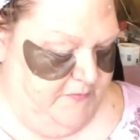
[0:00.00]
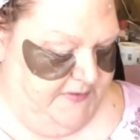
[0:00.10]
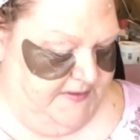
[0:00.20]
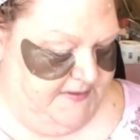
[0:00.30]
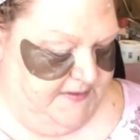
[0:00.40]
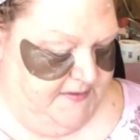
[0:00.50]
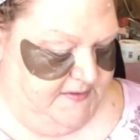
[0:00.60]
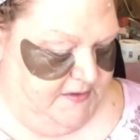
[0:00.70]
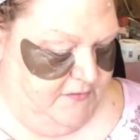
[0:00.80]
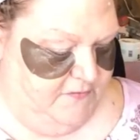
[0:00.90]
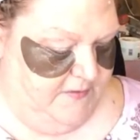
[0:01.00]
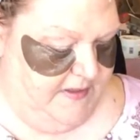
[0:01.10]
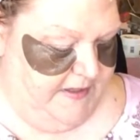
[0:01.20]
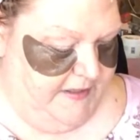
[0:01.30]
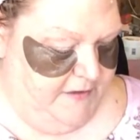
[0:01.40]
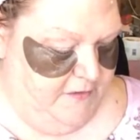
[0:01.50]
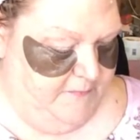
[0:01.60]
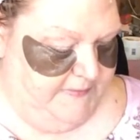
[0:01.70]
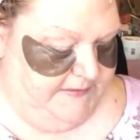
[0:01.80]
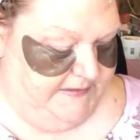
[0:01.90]
the Sunstone Hair
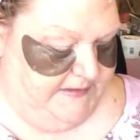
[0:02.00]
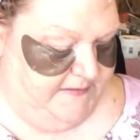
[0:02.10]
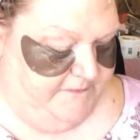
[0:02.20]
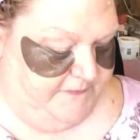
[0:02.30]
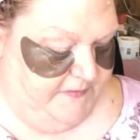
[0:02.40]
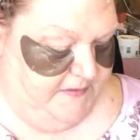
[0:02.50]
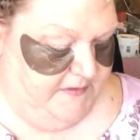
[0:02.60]
Relief.